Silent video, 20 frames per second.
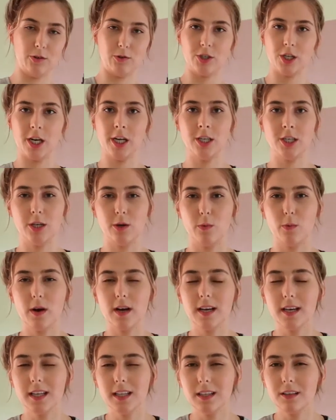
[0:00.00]
you're changing
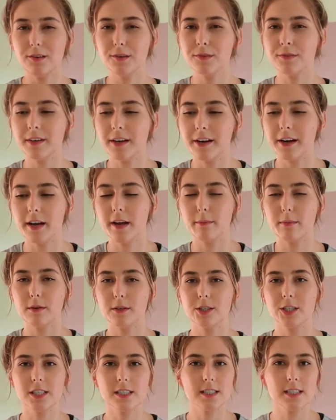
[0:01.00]
one little variable
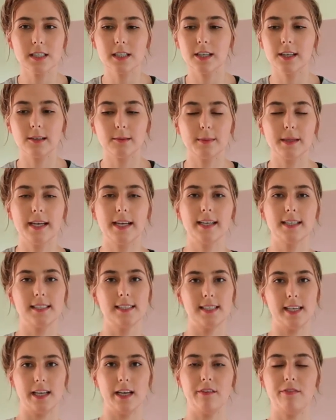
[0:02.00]
just a little bit and
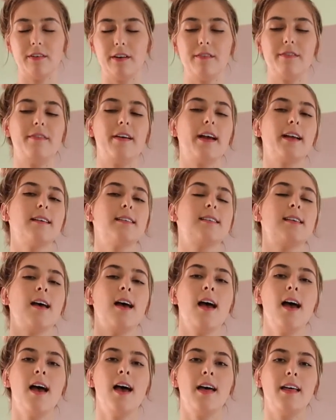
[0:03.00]
seeing if it affects
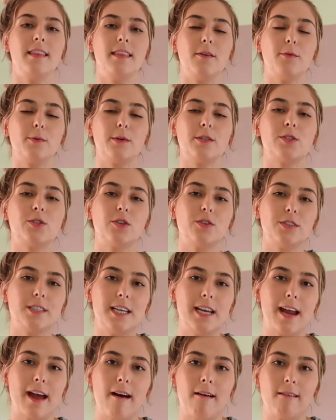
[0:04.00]
the
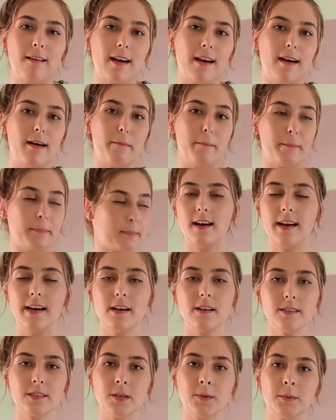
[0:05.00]
resulting outcome. I
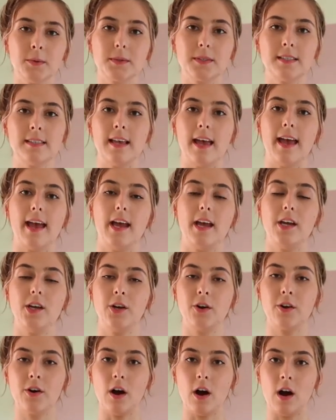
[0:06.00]
also will say
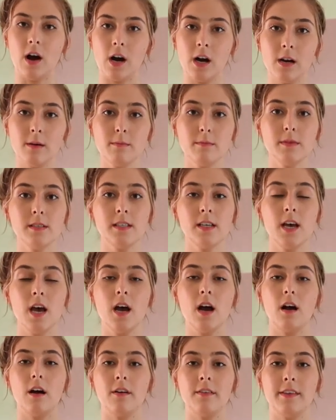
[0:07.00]
your arms
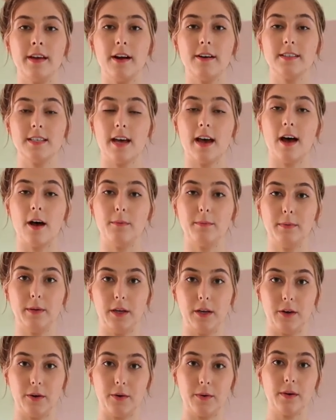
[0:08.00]
are there to help
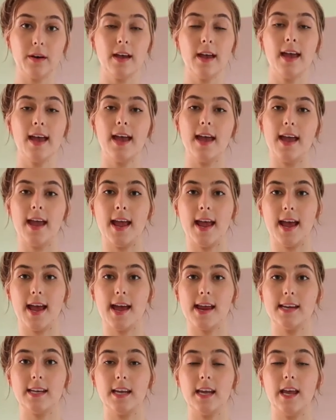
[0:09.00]
you.
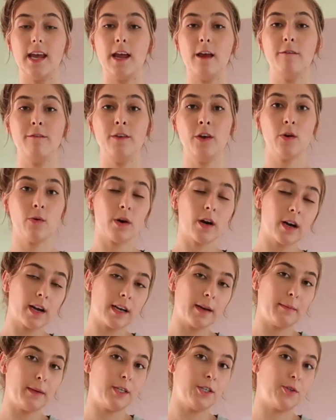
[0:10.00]
And if you are going
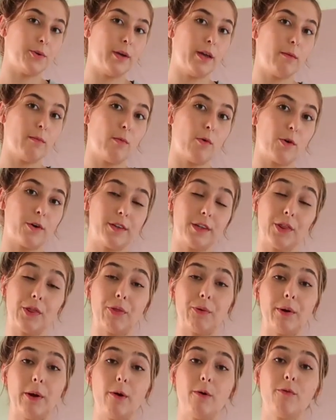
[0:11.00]
to be doing more than
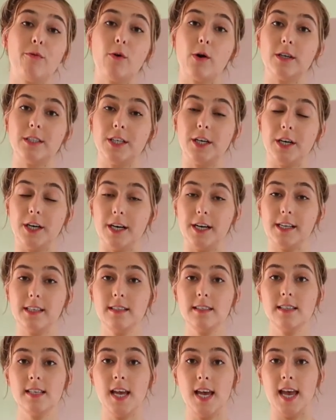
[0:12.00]
3 or 4
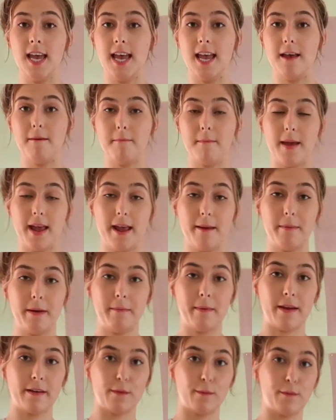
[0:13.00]
turns, it may be
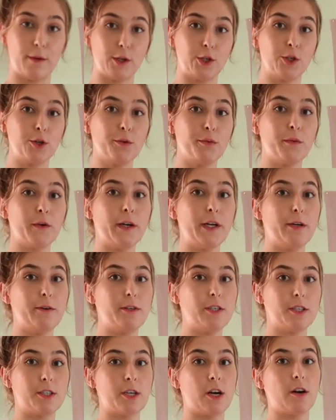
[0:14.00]
beneficial for you
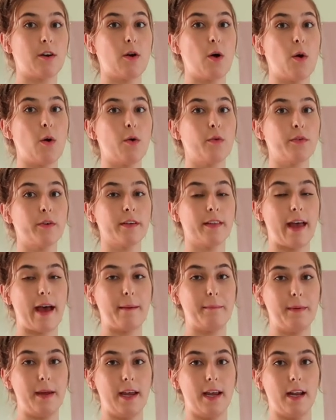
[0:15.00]
to start
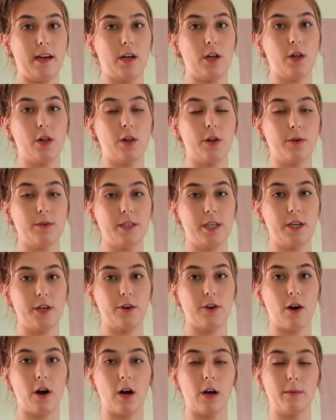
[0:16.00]
overlapping and closing
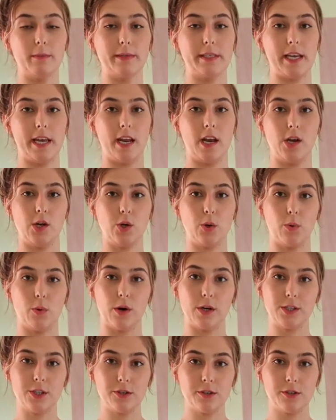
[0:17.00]
your arms in towards